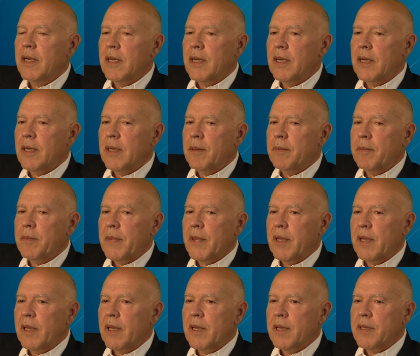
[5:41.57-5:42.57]
um,
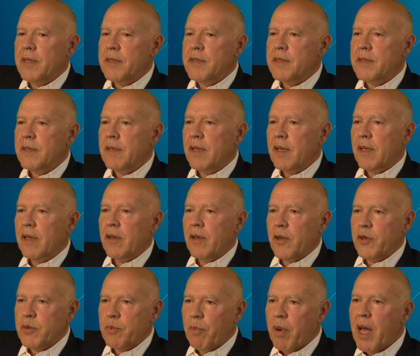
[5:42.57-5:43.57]
is
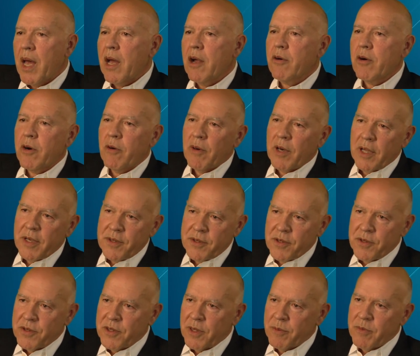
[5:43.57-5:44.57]
those power
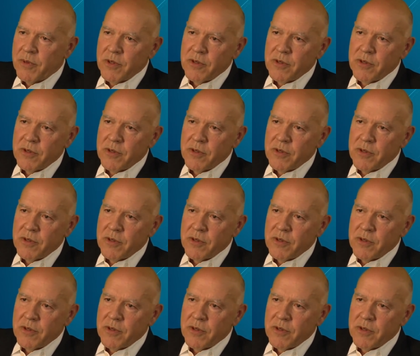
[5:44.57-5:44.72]
relationships,